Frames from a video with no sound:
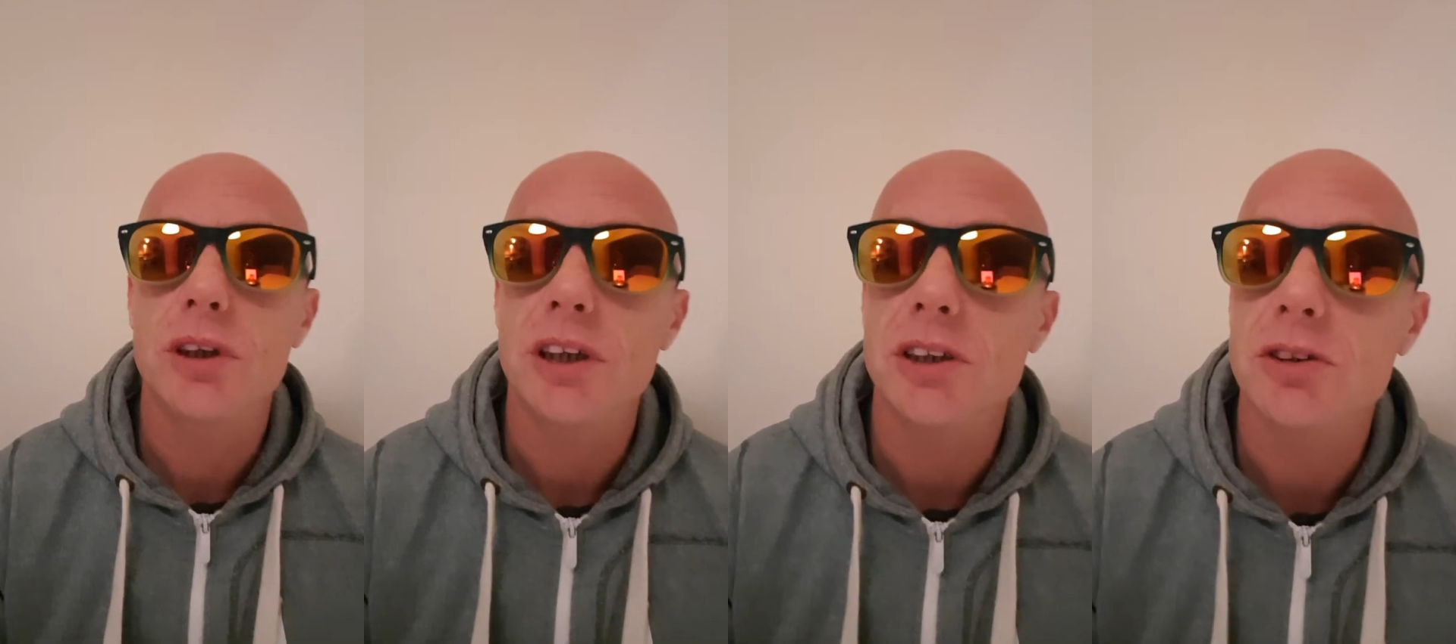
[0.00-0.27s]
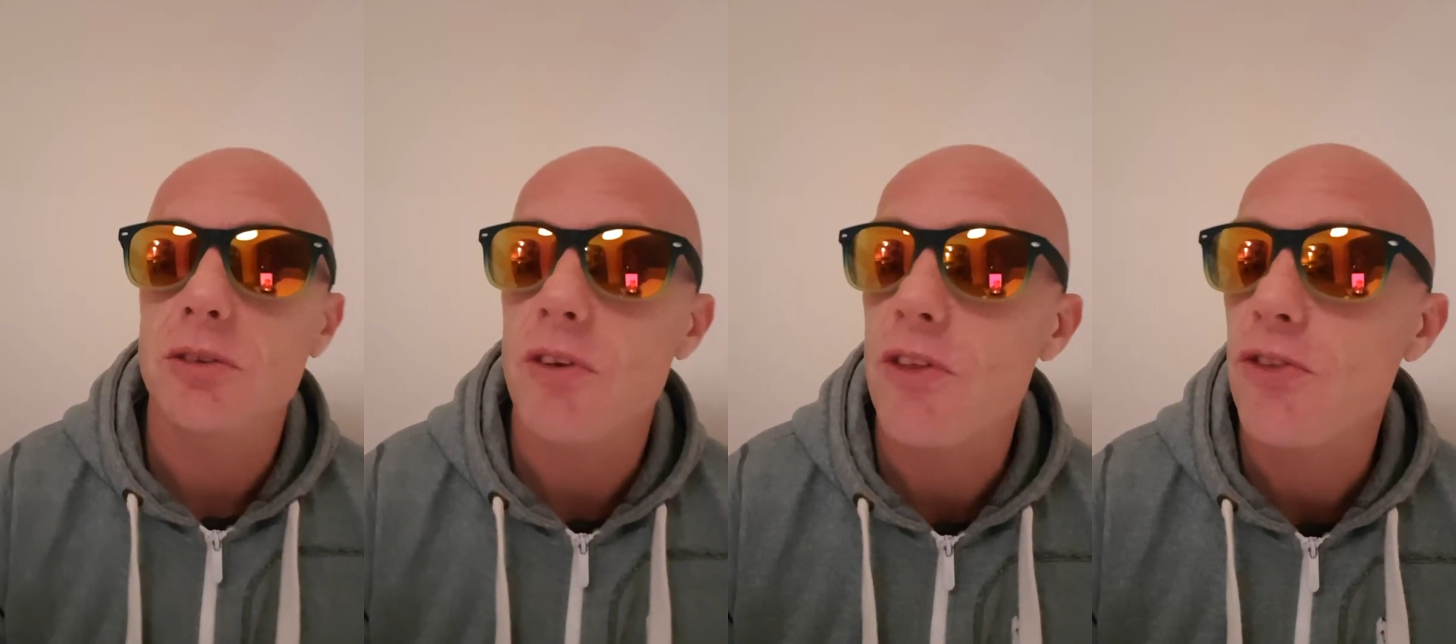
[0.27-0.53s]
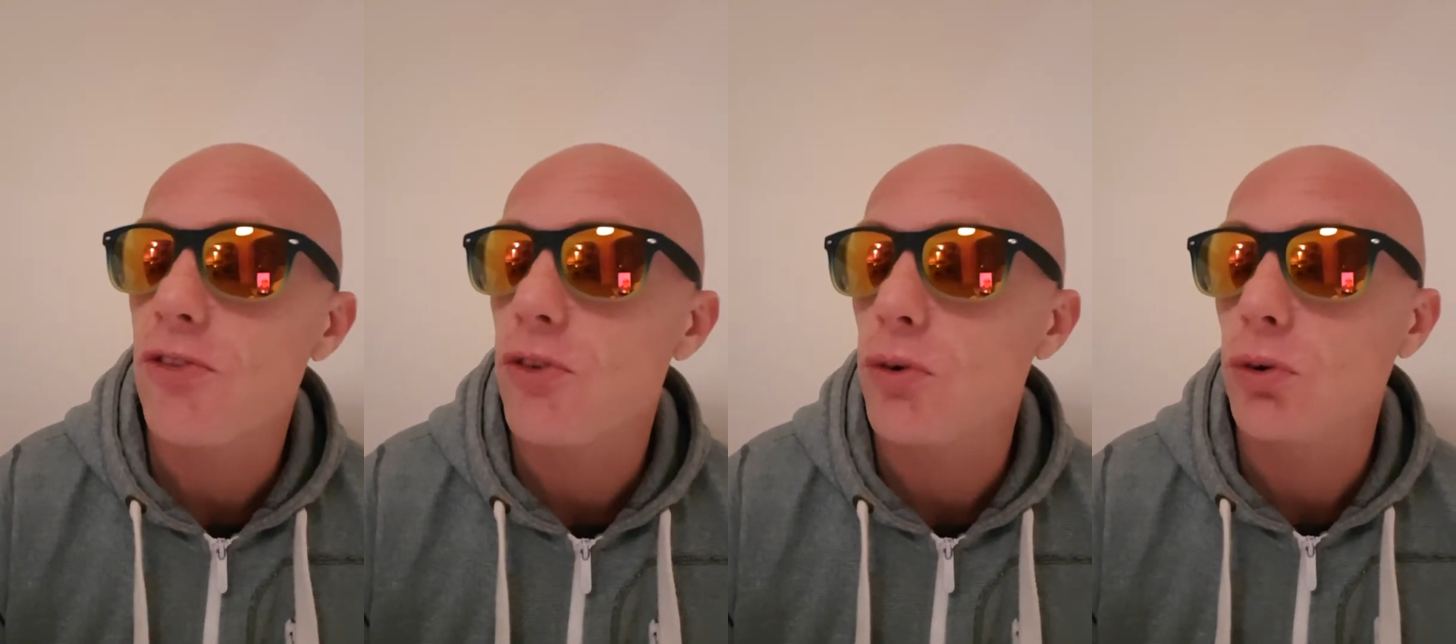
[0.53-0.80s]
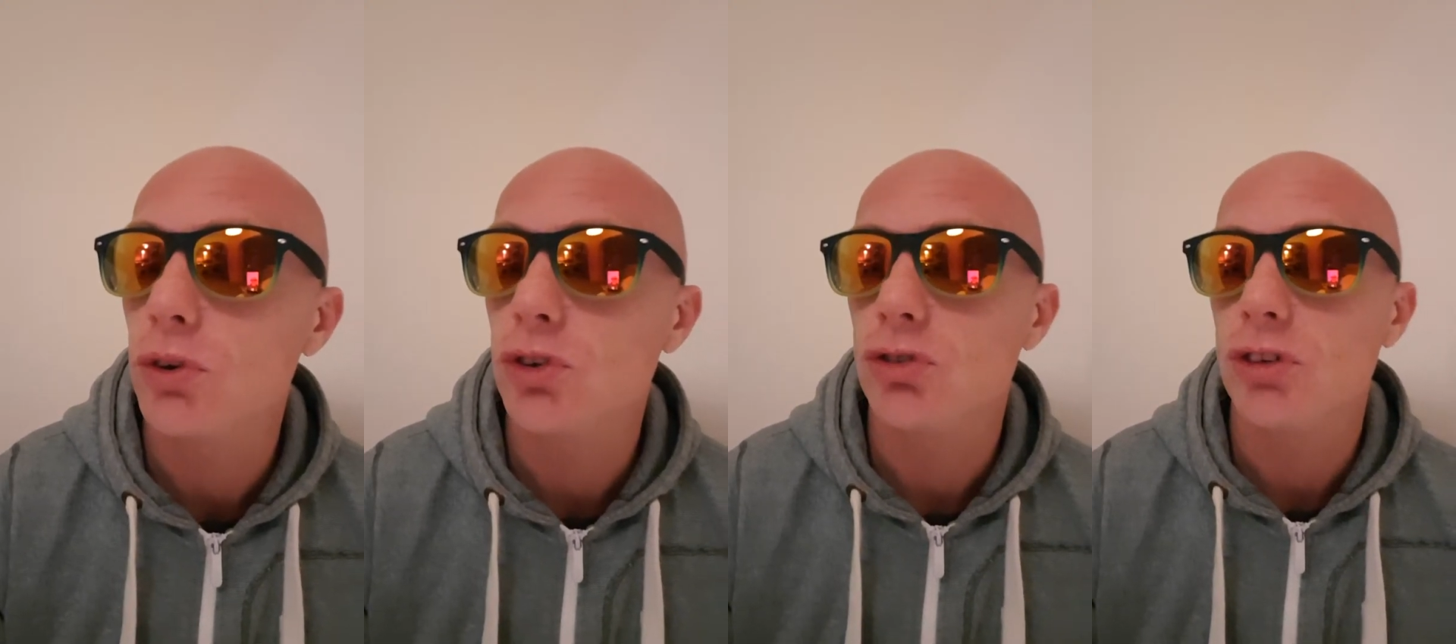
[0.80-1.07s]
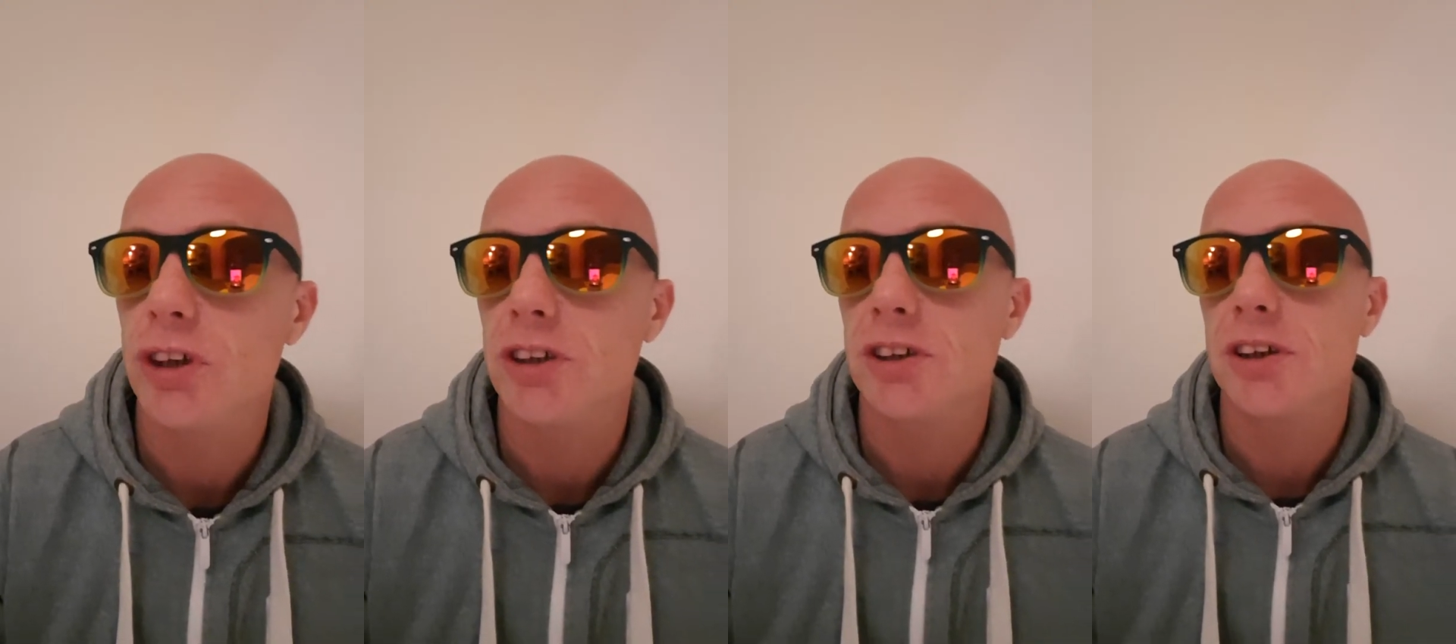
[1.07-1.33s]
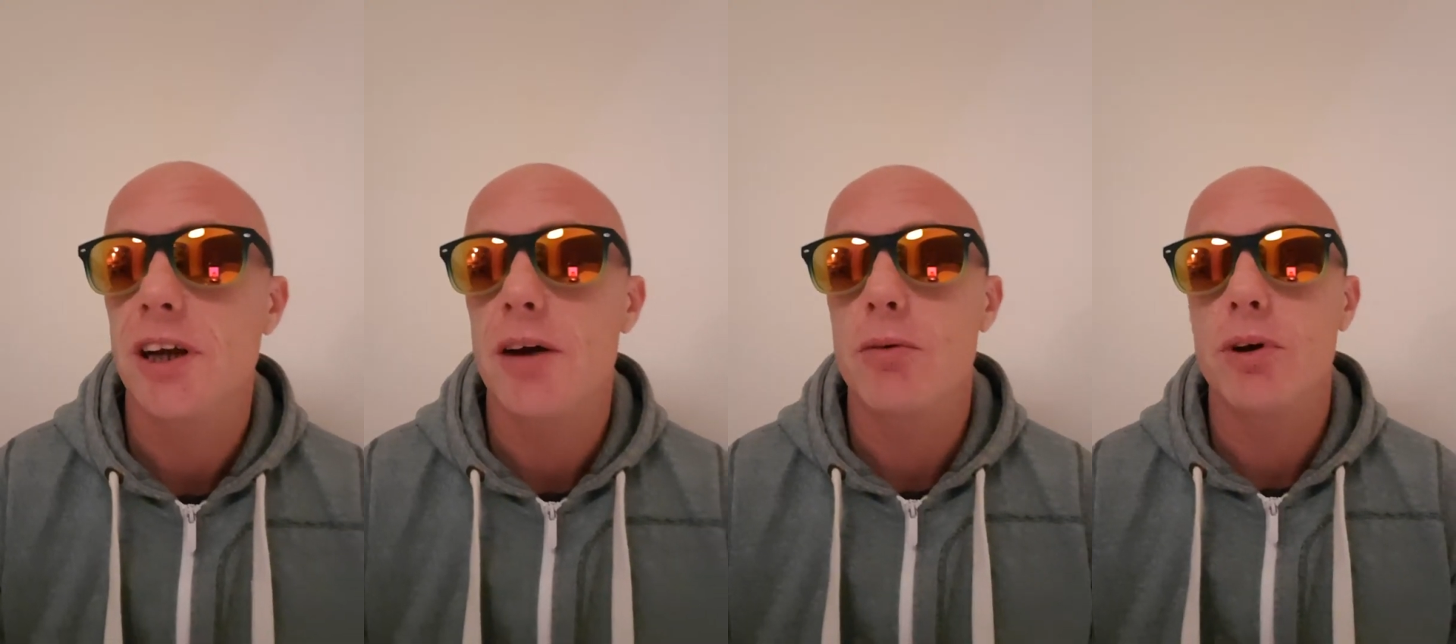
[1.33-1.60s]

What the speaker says: these other thought tricks and that